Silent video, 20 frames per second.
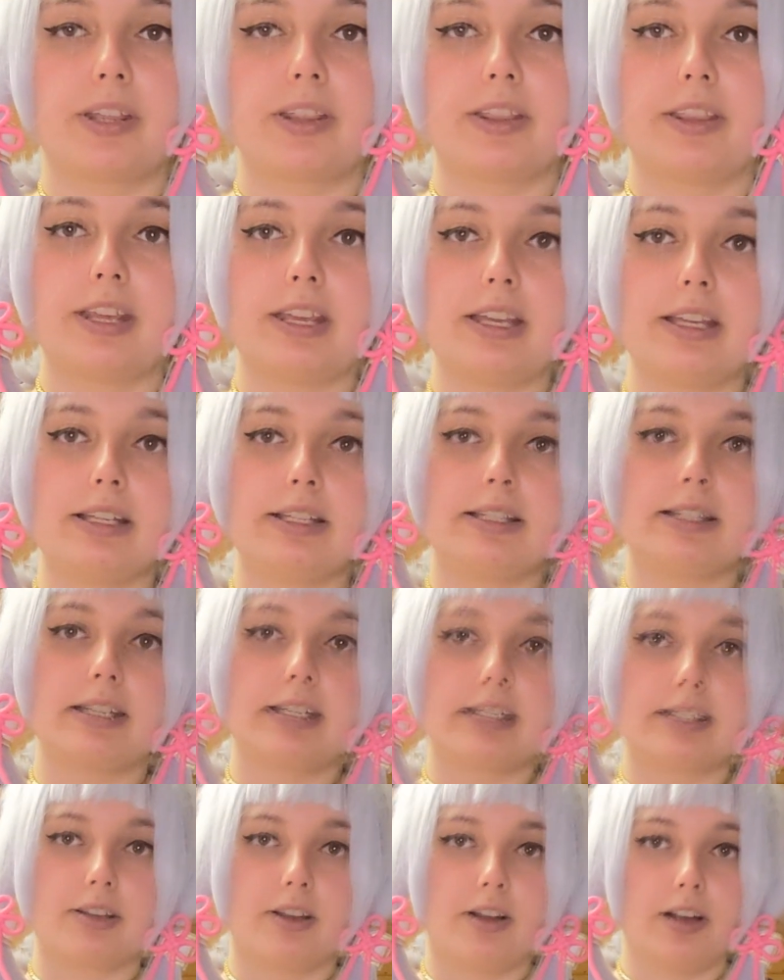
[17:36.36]
This
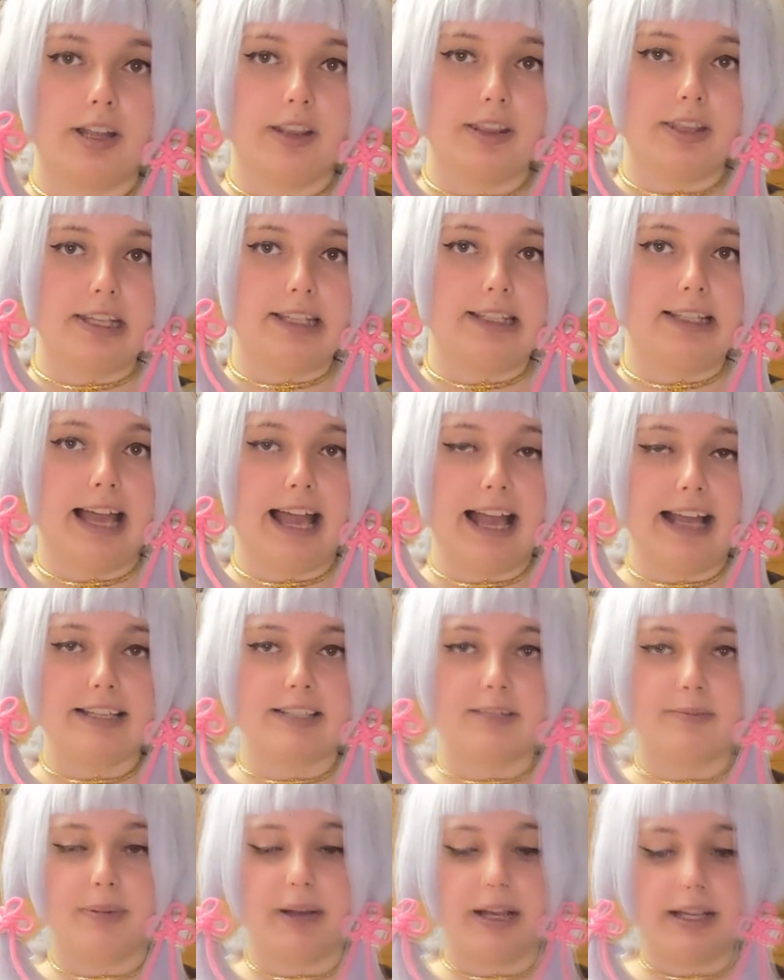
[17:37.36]
is on the
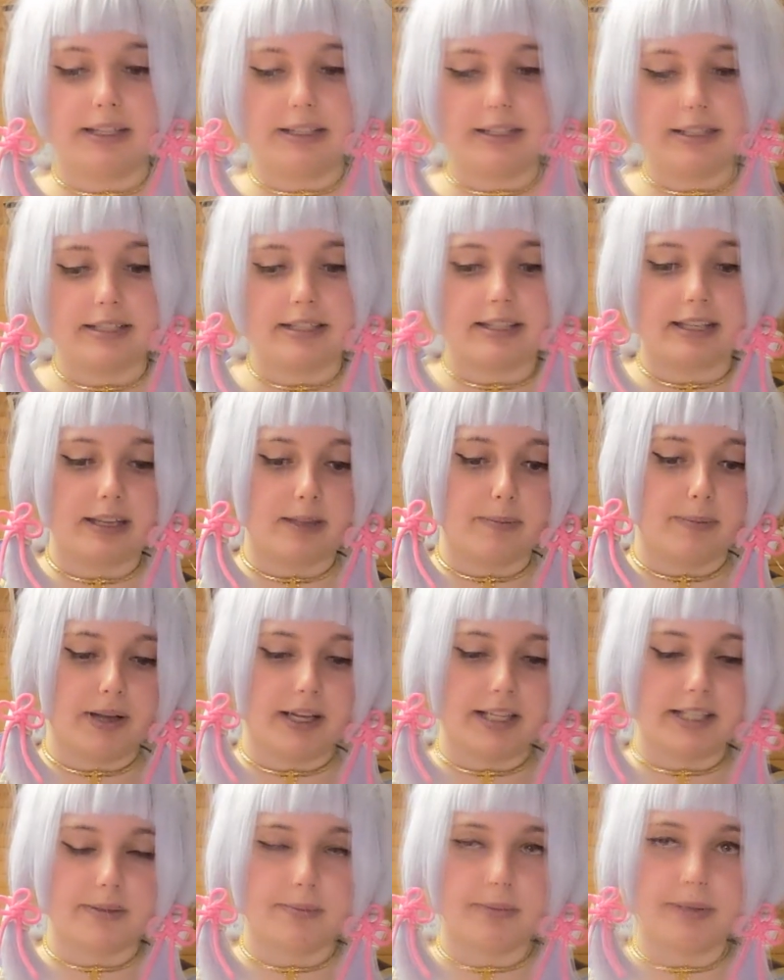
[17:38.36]
last buttons that they could
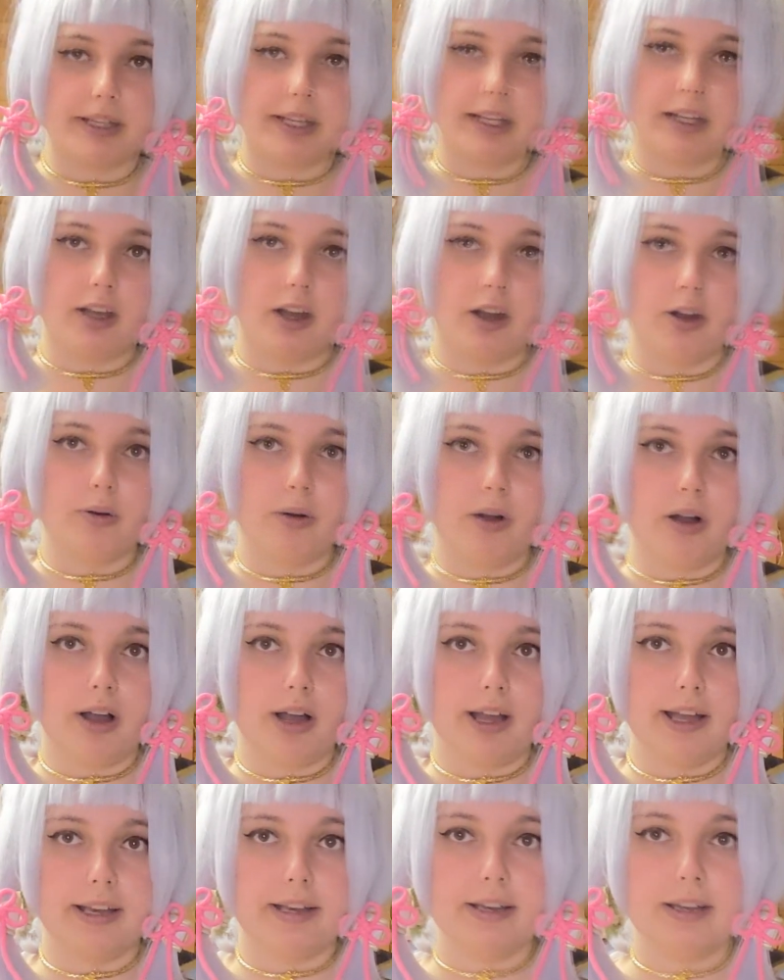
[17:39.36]
possibly go
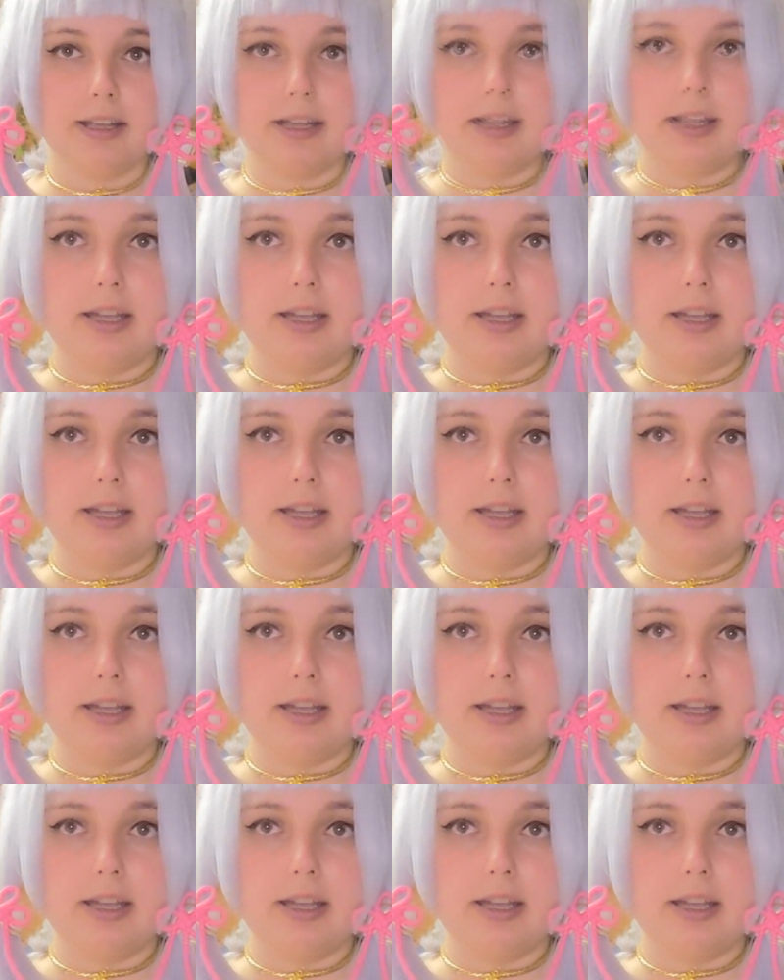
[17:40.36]
on,